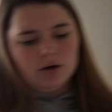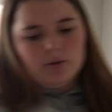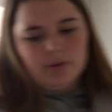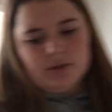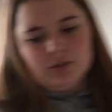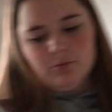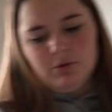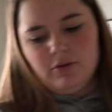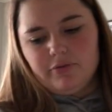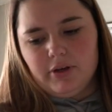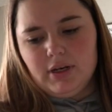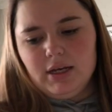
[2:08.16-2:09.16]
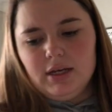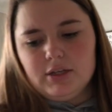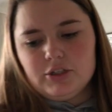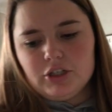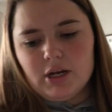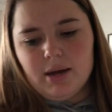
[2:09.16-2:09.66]
going to be reading
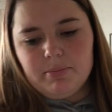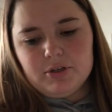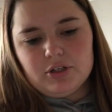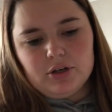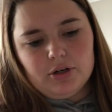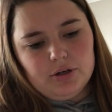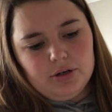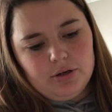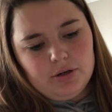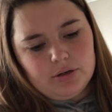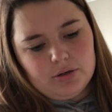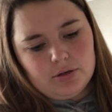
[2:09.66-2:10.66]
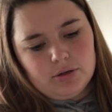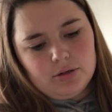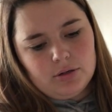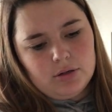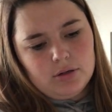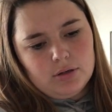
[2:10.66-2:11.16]
chapter
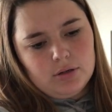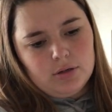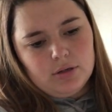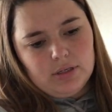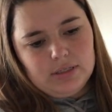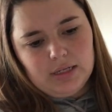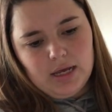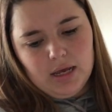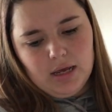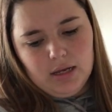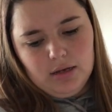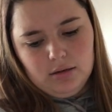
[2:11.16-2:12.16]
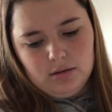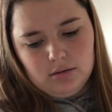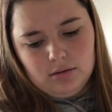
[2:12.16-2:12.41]
10